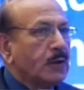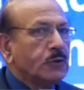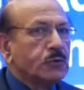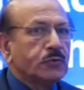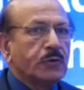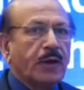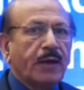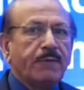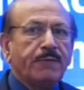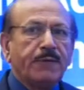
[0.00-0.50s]

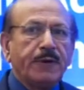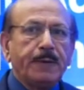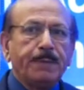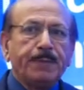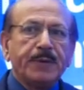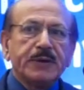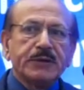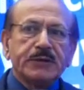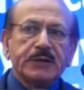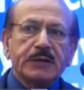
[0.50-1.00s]
So every
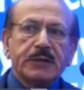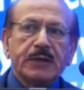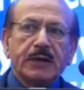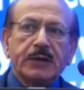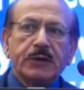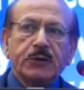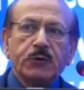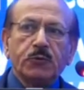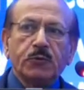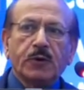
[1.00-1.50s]
patient
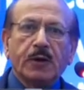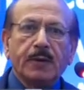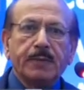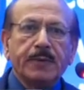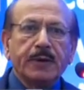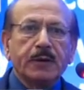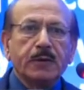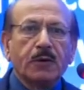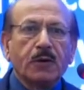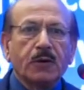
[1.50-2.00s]
that you
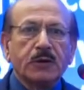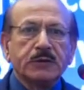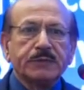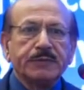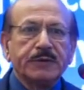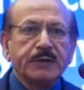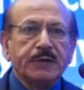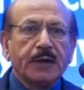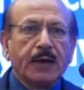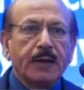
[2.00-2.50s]
come across
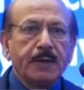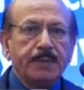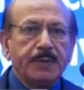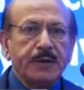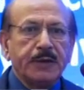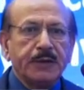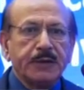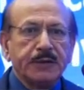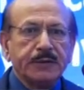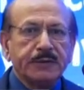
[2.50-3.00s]
with
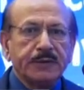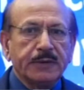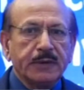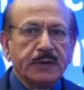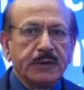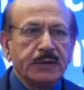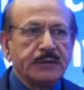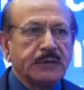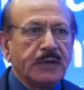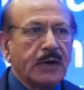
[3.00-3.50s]
diabetes
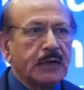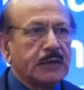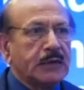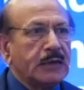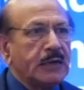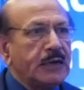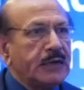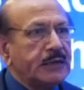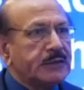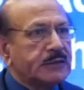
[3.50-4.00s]
is at
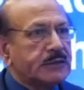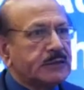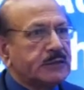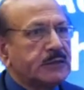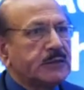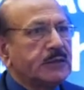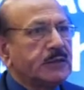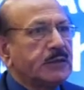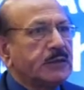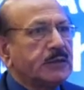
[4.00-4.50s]

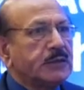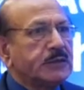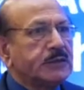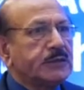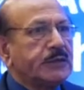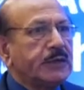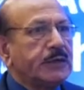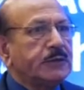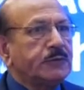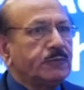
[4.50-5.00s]
least
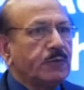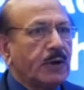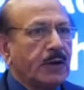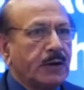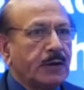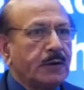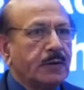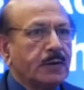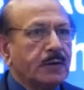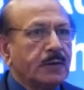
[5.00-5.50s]
stage
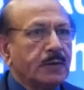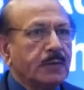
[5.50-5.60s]
1,